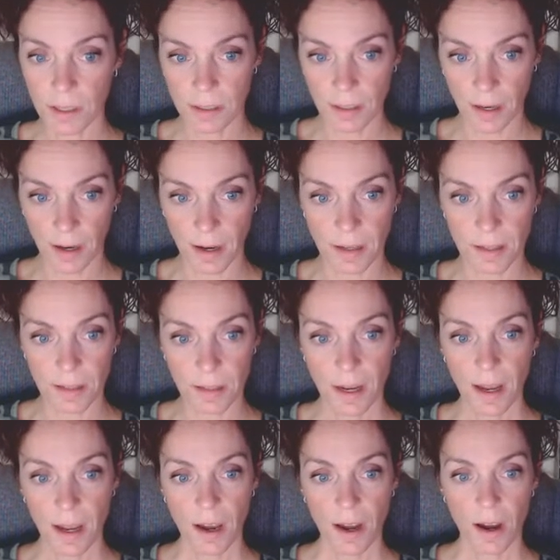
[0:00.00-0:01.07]
Its eyes
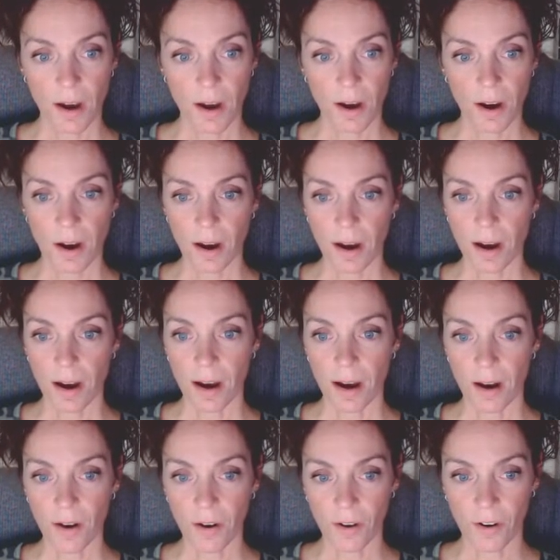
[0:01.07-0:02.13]

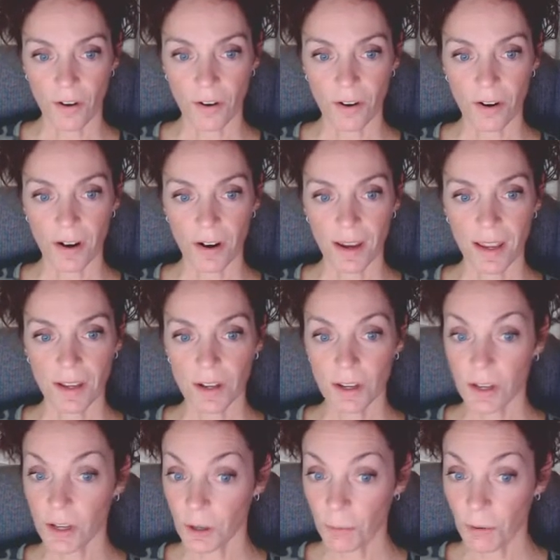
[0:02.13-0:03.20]
are in a
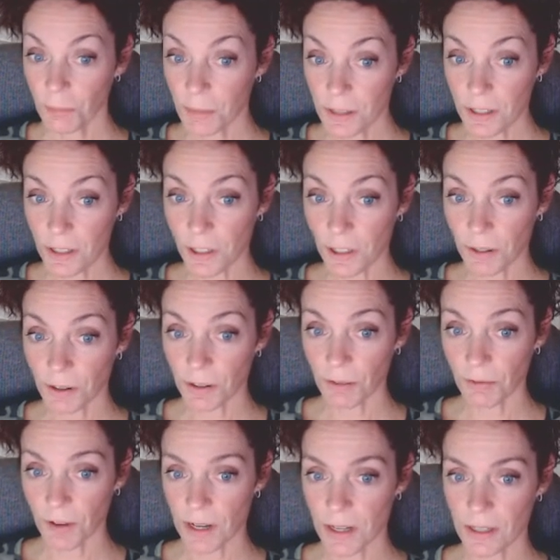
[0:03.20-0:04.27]
human position on the
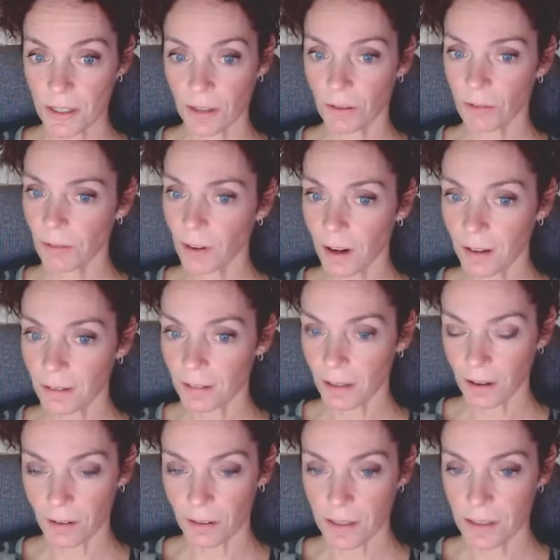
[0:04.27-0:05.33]
face in the front,
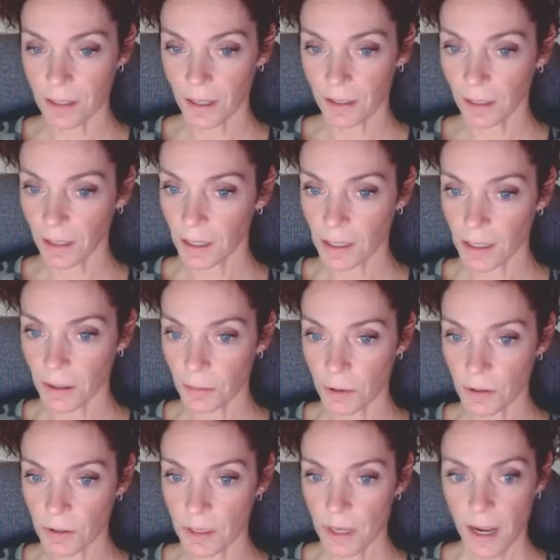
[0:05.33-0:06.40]
not on the side like an
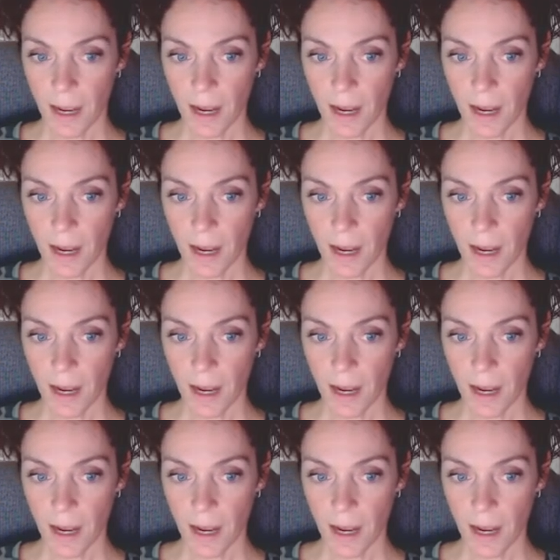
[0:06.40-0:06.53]
animal's.